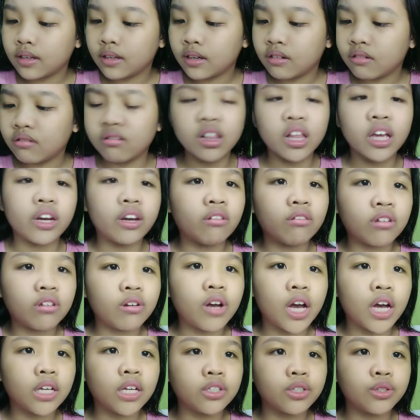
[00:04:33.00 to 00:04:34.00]
well, I don't know
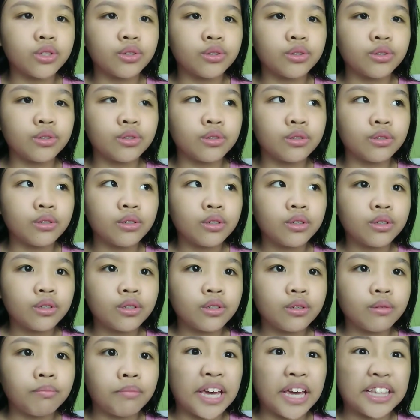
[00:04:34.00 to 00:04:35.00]
how to
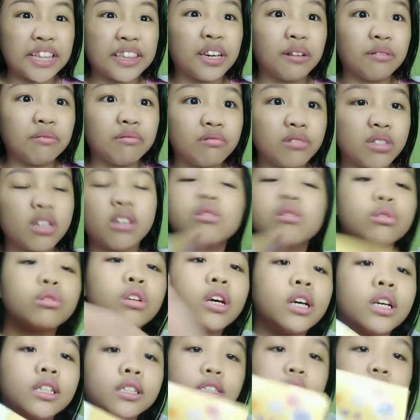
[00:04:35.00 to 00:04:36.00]
make them. So do
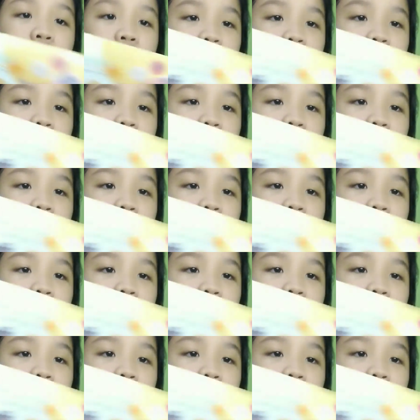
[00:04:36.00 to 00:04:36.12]
not.